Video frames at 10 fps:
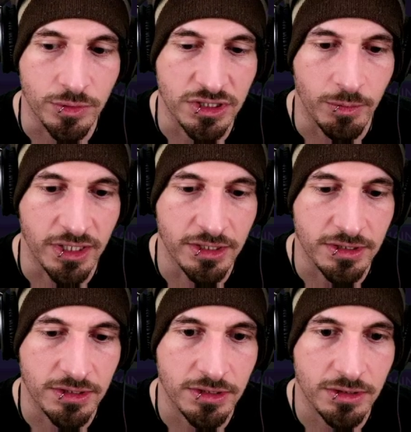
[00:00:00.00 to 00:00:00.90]
to loot some of
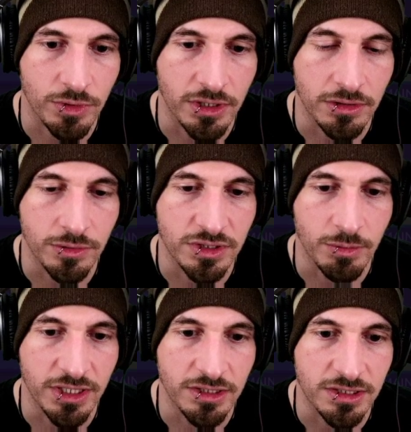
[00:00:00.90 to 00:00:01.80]
this. We're going to loot
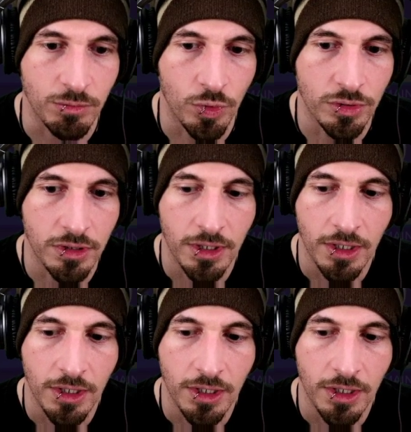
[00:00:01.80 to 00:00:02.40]
some of these some more.